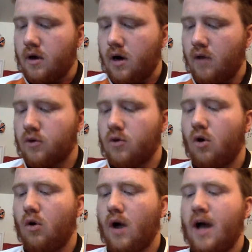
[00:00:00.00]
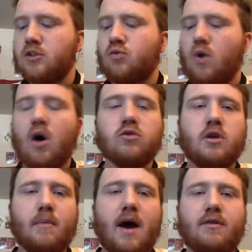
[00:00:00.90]
other goal as well
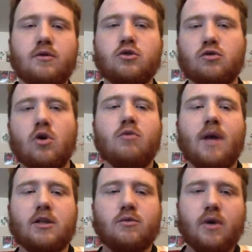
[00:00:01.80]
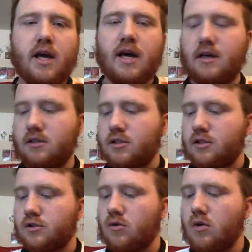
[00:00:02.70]
to Matthew Strome. That's the one he had an
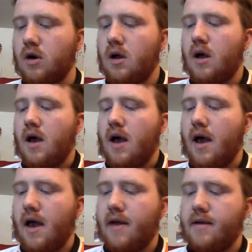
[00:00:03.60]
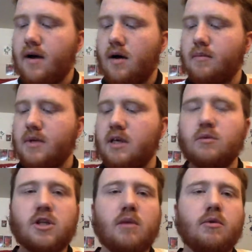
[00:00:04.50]
assist on. And um, he
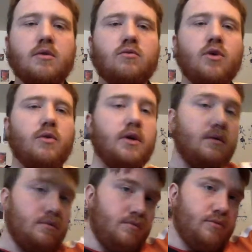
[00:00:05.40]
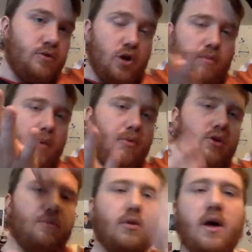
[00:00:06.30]
was able to really jump up
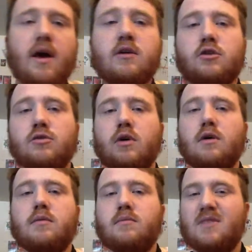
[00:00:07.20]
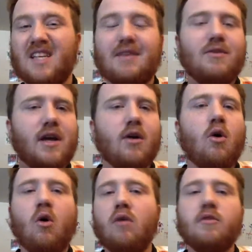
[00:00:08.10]
on the play and shoot a didn't even get
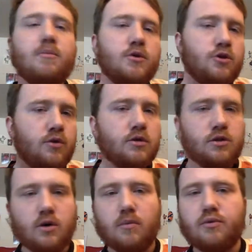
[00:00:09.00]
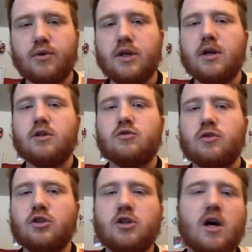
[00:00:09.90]
all of it, but shoot a still a pretty nice
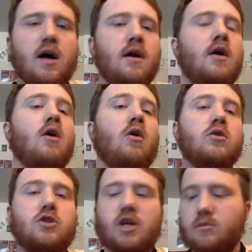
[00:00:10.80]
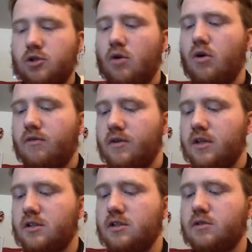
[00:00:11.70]
wrist shot on Sam Sonoff. And
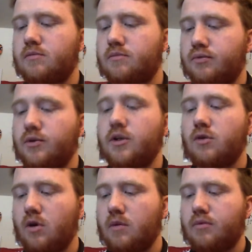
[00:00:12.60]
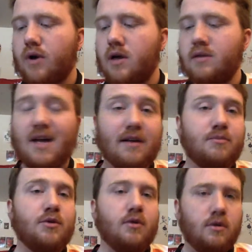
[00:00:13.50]
this is pretty darn impre-
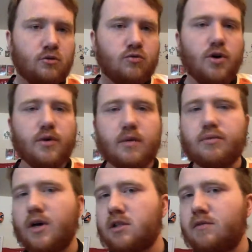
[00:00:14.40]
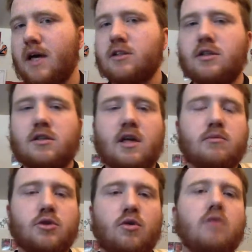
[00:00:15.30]
not pretty darn. It's really impressive, actually.
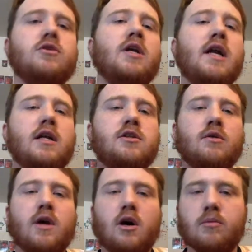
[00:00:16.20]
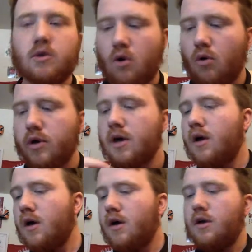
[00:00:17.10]
Sam Sonoff's an N H L caliber goalie.
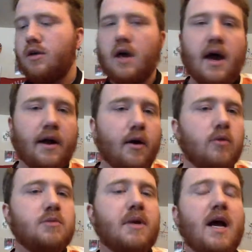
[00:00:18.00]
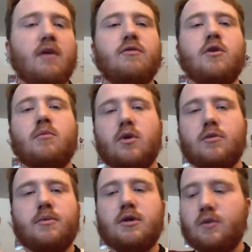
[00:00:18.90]
And I know he's been out for a month,
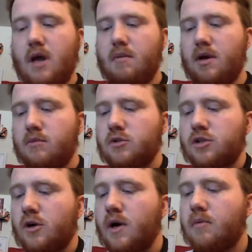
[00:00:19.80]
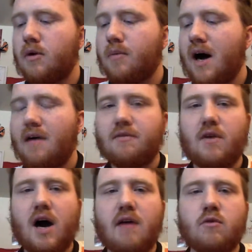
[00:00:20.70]
but he came in and was still able to pop
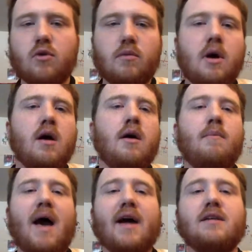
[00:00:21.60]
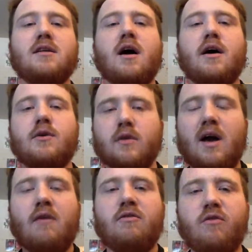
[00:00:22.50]
five on him. McIntyre
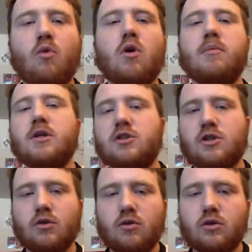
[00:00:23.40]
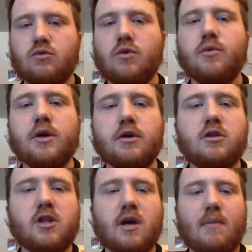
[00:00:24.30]
allowed four, but he still looked really good,
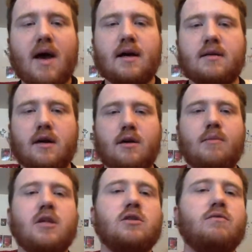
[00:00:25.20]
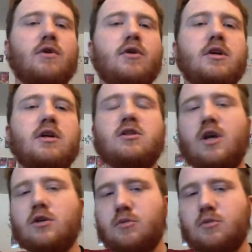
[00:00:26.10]
Zayn McIntyre. He made some very key saves,